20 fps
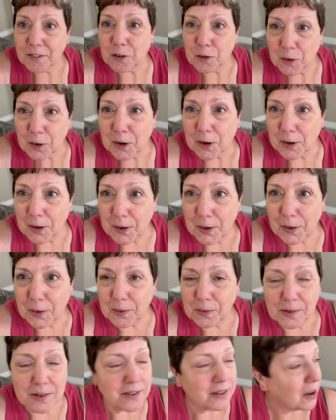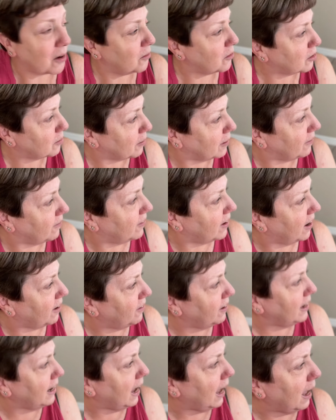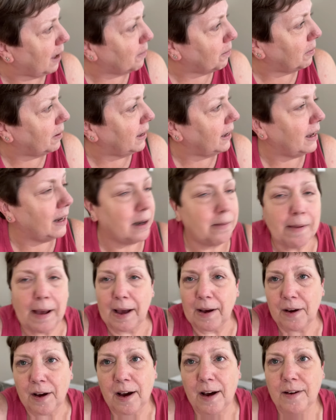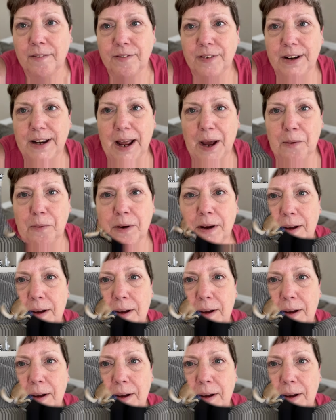you a clue, is going to be very happy in about half an hour.